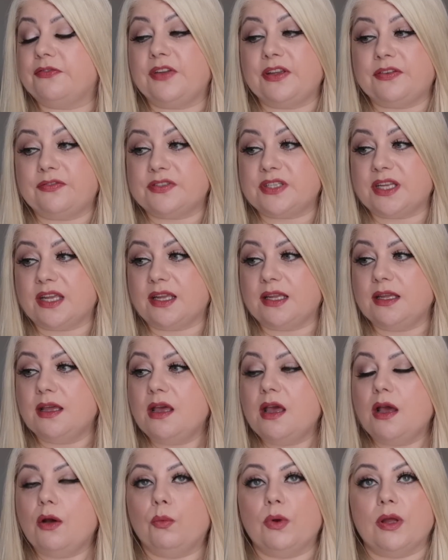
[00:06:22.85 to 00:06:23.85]
50
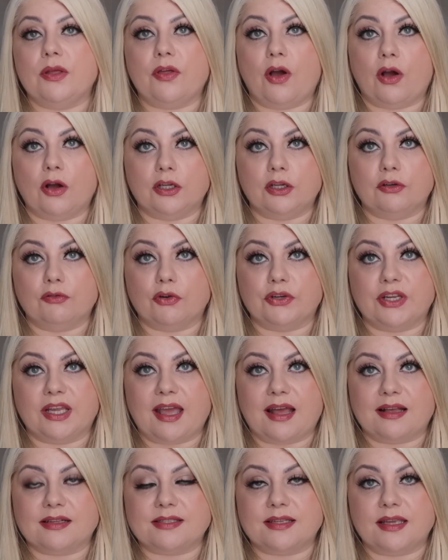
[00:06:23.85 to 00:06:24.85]
with
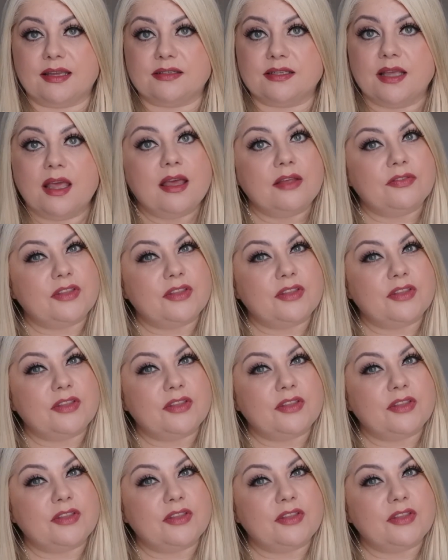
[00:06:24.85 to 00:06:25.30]
hyaluronic acid.